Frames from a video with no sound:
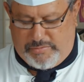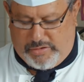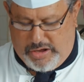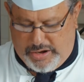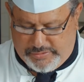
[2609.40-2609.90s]
them
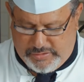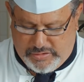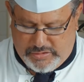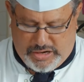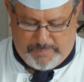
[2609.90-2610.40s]
a lot.
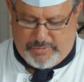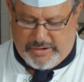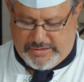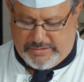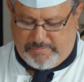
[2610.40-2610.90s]
I put
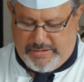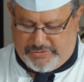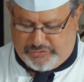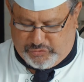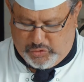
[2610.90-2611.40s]
a,
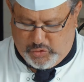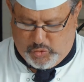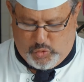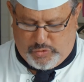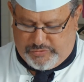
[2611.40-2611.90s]
about two
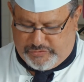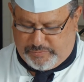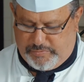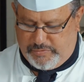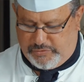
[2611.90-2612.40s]
good,
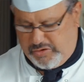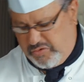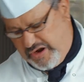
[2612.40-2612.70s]
two